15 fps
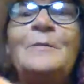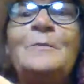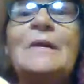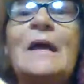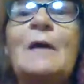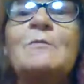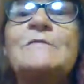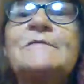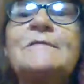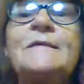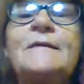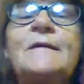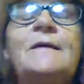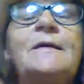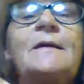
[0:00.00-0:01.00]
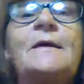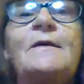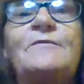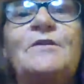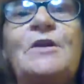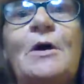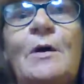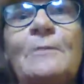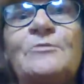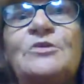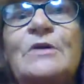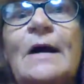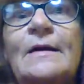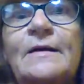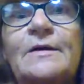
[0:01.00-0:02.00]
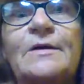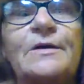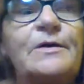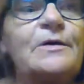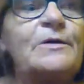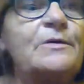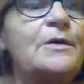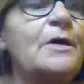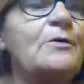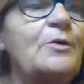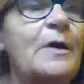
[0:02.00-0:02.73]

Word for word: But I was thinking of, you know, I'm trying to do, you know,